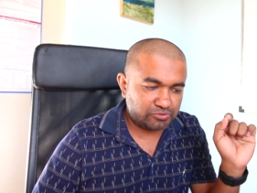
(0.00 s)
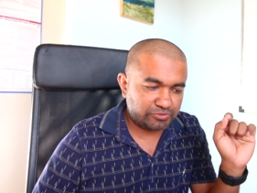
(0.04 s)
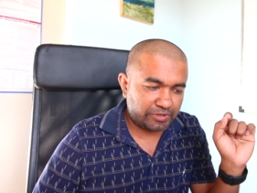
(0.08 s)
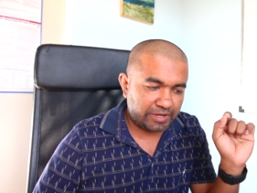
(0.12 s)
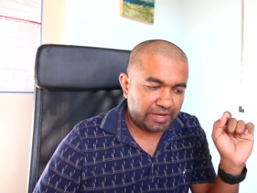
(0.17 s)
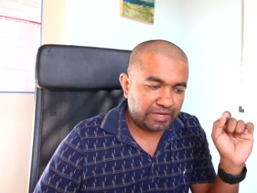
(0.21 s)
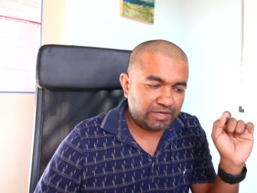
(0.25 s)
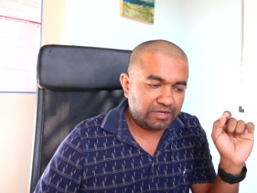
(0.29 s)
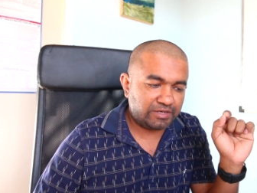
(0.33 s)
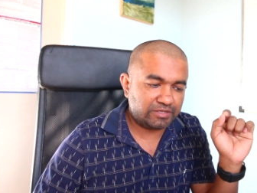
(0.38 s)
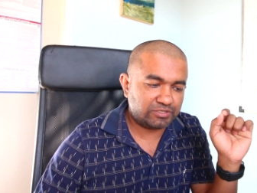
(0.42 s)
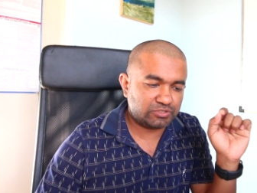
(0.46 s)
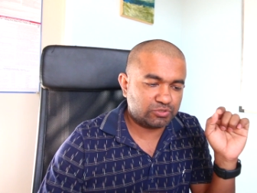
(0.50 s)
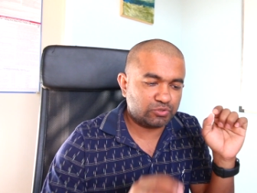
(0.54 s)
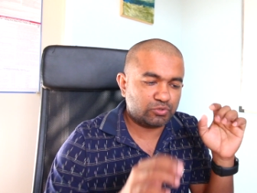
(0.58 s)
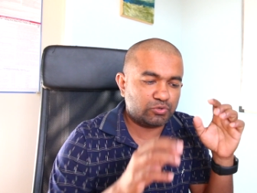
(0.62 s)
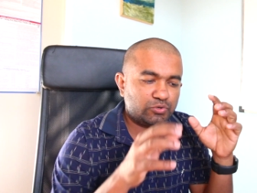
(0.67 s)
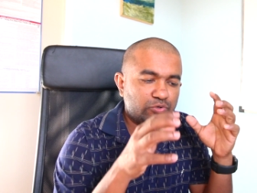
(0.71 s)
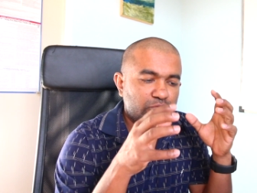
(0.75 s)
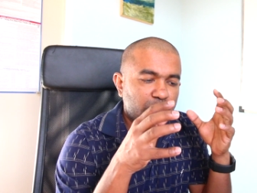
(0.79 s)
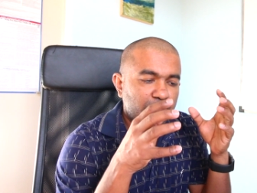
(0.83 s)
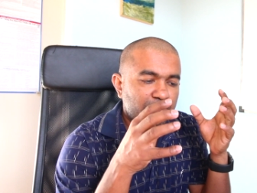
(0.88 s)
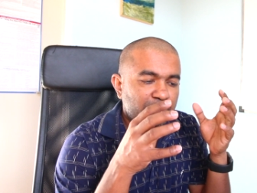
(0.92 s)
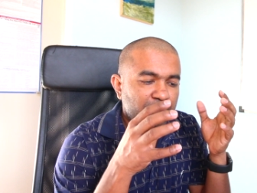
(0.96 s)
do right so
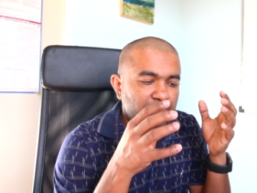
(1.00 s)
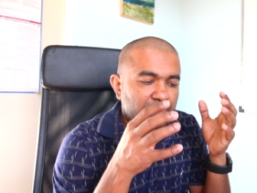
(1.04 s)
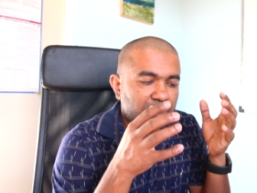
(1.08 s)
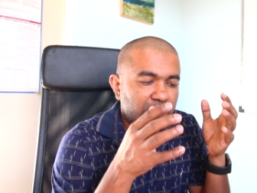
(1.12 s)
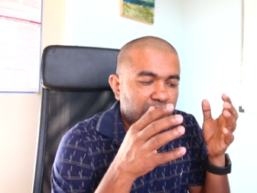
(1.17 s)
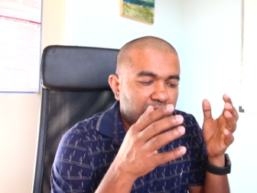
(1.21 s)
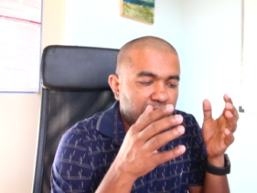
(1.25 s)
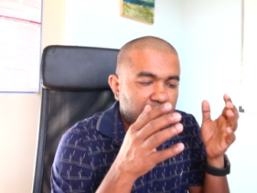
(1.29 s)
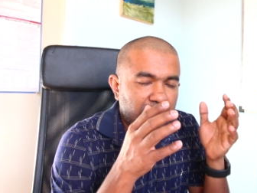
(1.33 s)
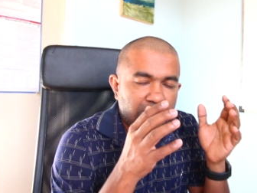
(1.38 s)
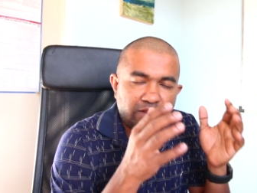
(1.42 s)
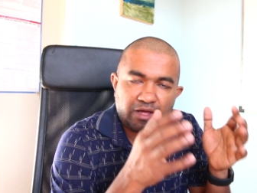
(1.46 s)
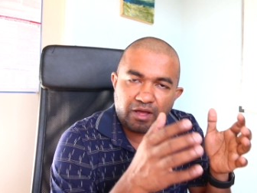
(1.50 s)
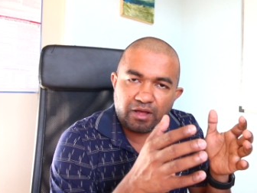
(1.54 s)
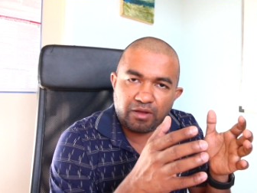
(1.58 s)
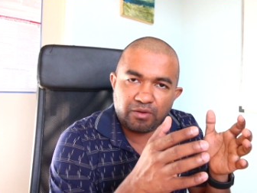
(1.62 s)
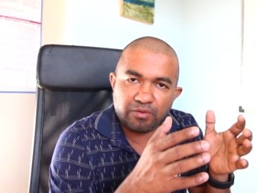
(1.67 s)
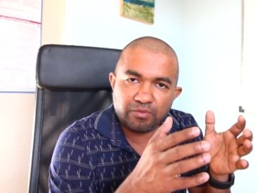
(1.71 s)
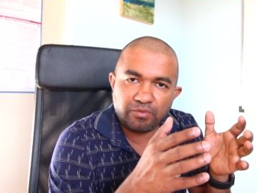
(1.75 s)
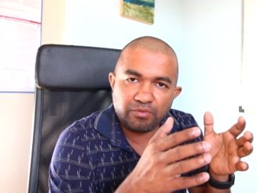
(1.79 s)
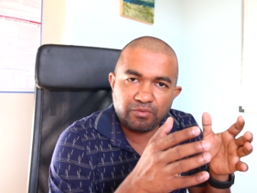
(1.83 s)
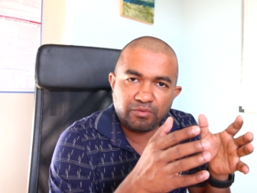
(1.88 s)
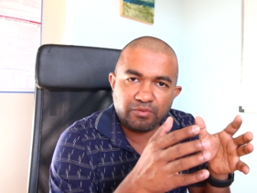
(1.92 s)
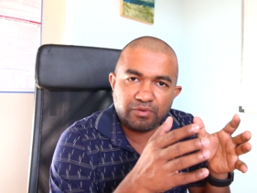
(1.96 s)
now